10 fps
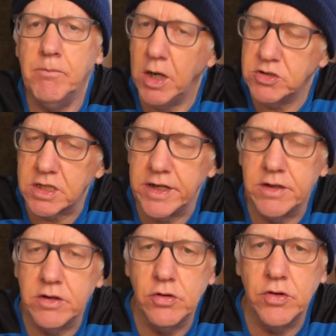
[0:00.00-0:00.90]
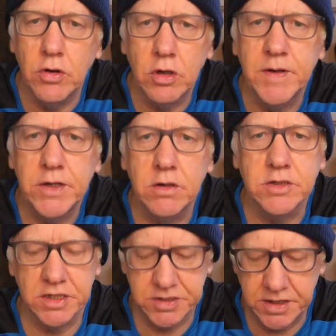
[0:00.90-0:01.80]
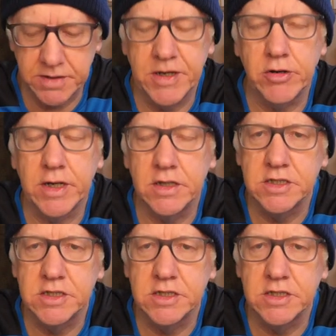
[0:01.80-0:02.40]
mostly in New York, but not just in America.